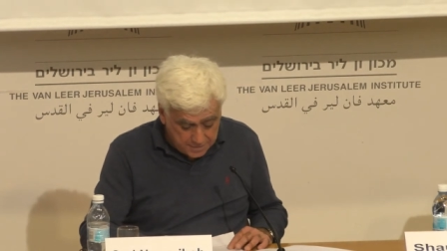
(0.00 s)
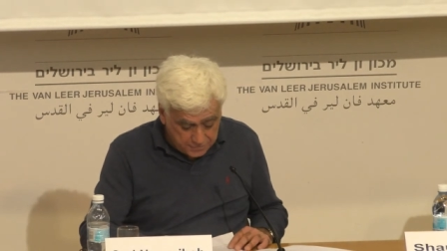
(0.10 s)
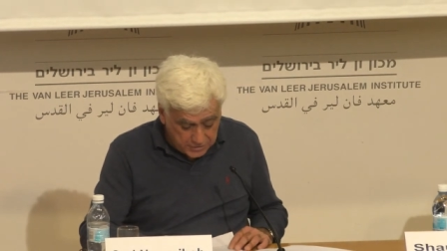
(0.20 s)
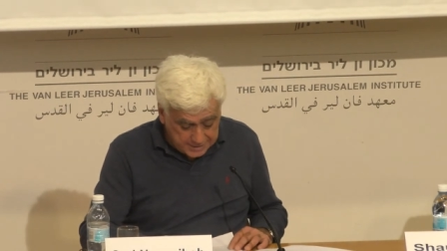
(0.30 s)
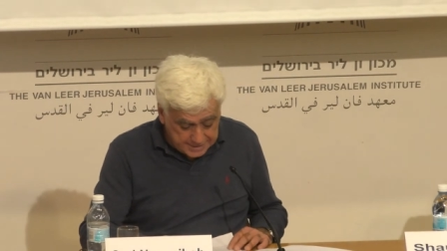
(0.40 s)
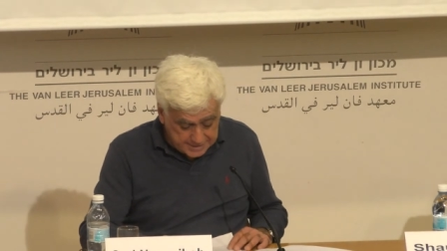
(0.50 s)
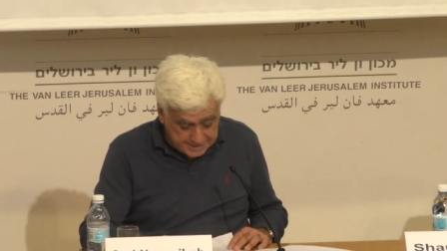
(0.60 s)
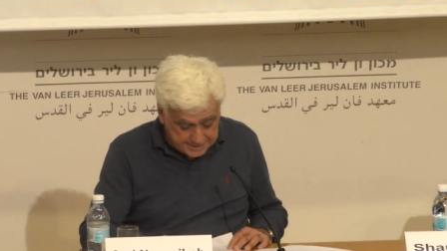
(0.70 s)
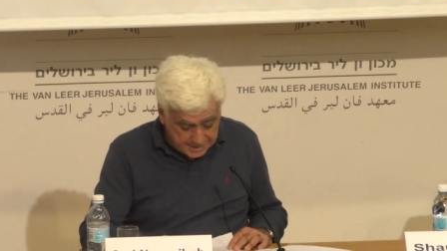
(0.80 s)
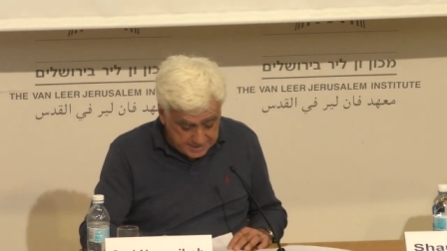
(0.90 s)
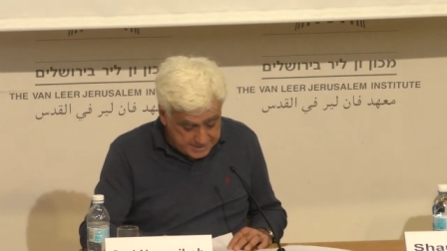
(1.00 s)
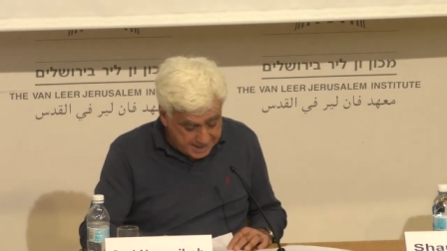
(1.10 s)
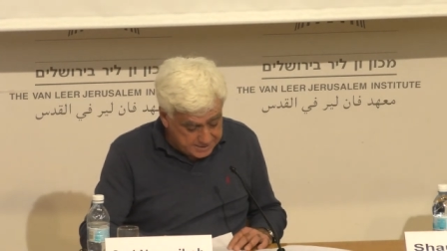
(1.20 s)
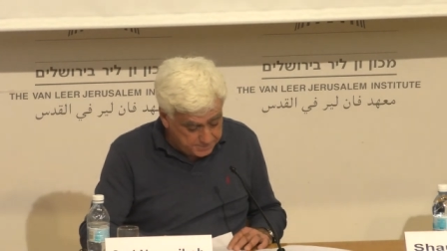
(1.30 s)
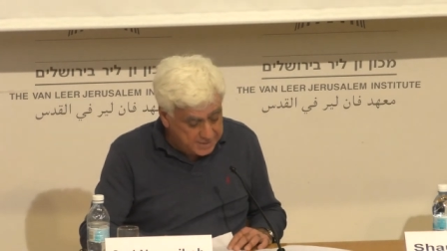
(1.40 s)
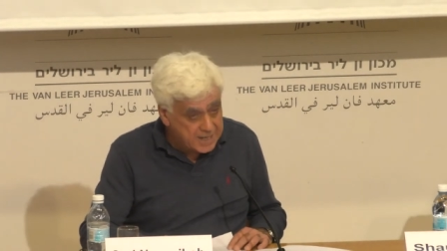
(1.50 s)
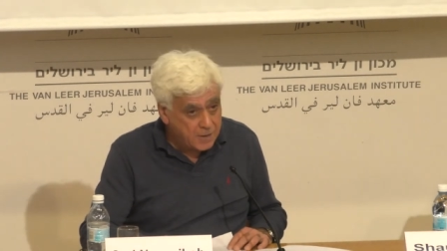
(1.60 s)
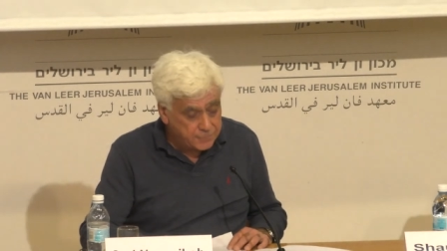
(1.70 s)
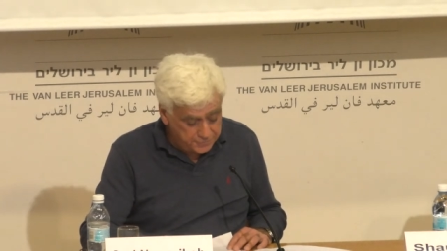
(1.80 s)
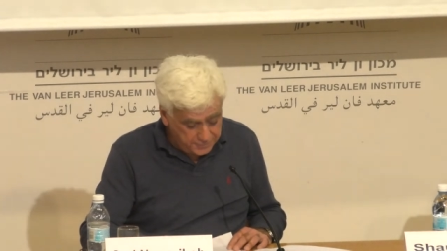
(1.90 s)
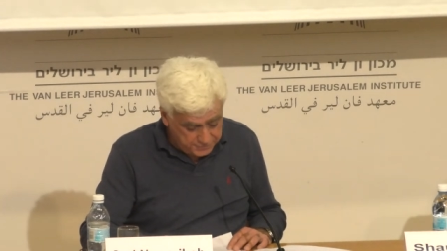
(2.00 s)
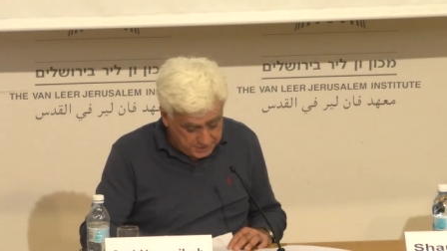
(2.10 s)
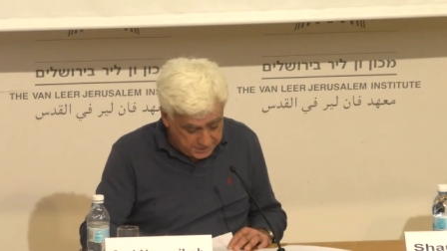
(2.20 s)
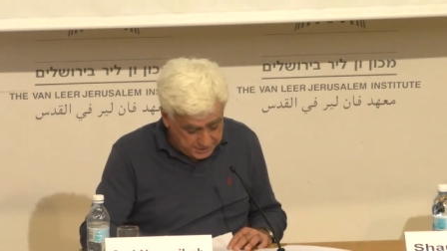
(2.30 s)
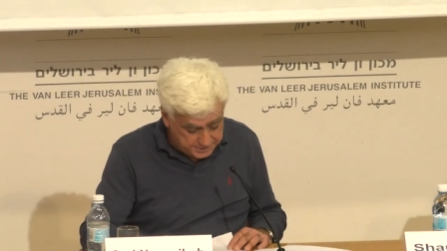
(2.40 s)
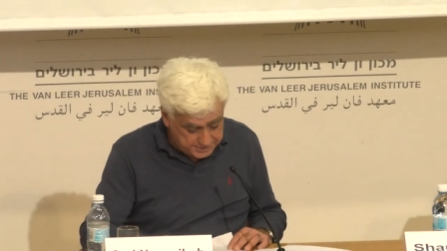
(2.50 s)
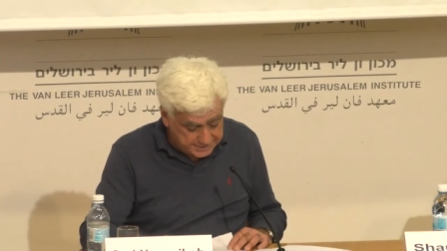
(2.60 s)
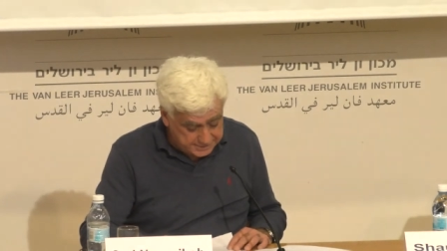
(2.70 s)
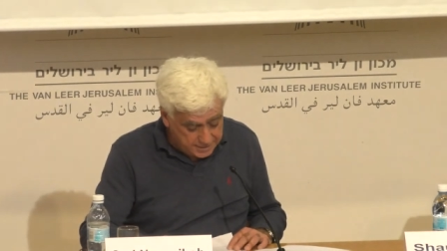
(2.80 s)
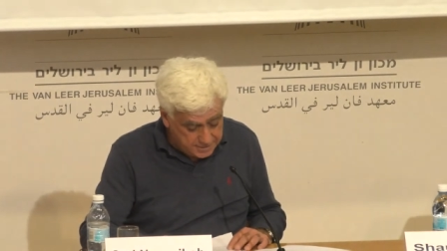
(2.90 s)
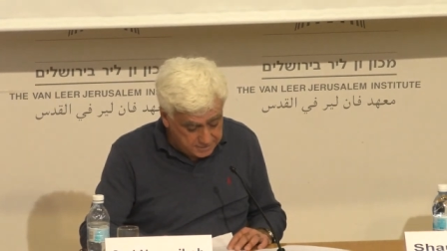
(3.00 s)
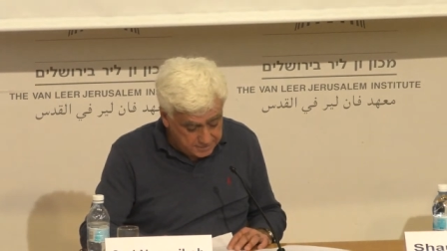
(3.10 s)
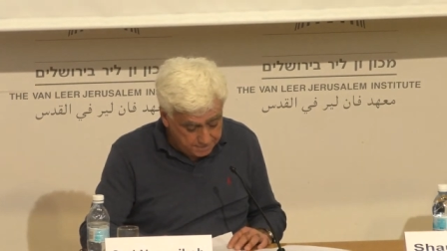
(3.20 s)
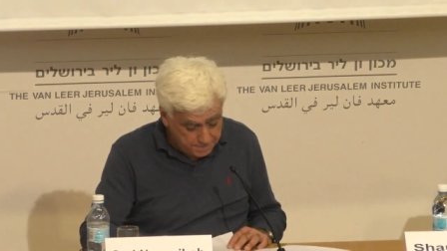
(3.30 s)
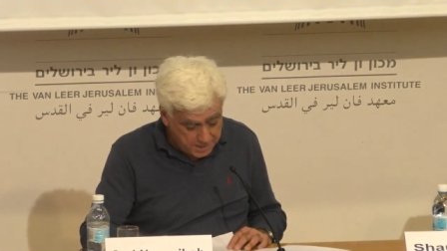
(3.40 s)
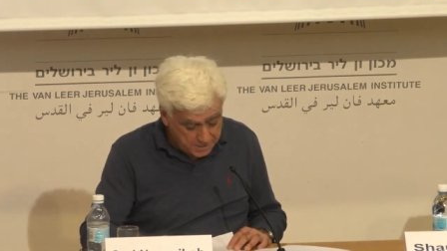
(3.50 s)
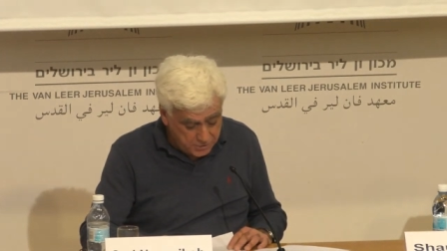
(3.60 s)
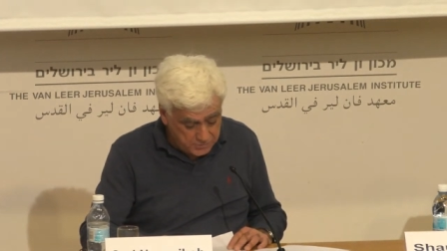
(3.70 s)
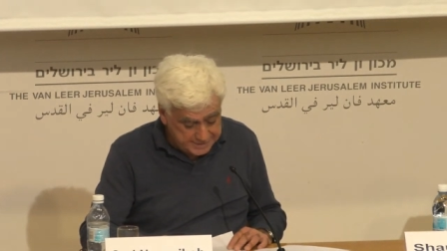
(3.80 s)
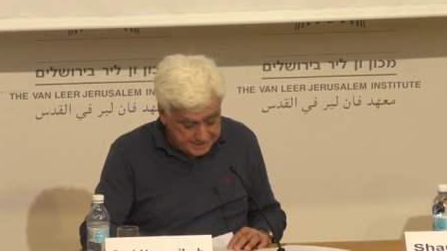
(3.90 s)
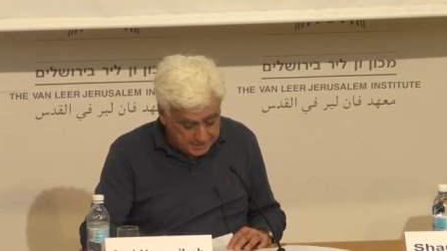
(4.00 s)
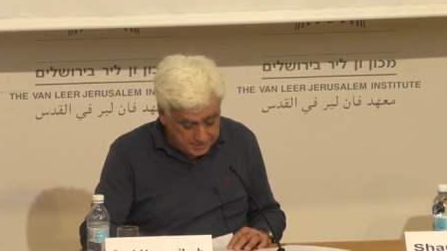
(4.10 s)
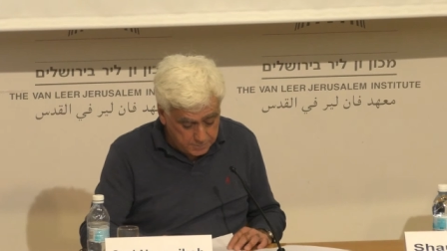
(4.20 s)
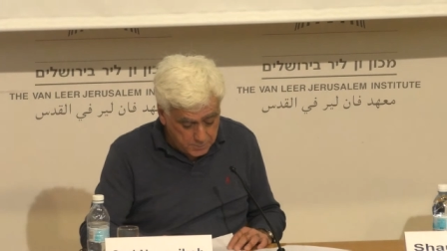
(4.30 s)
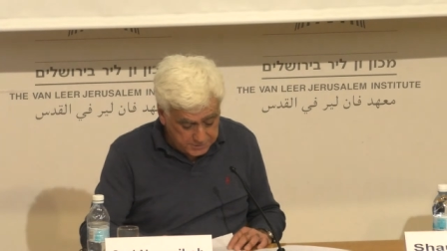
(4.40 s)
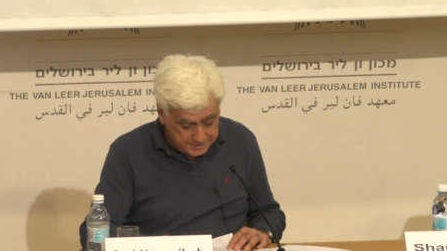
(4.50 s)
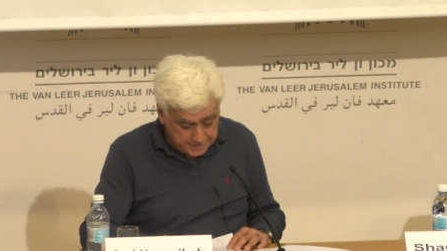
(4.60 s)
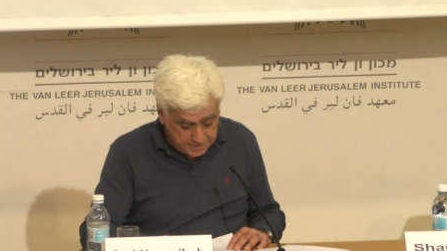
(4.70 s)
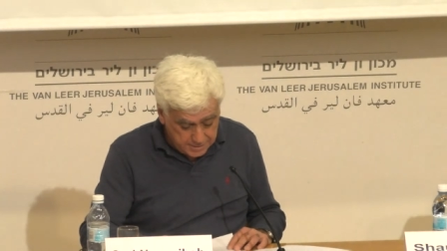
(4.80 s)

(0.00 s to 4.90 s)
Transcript: For it is as said and has been now for 50 years, a single, though dissected body,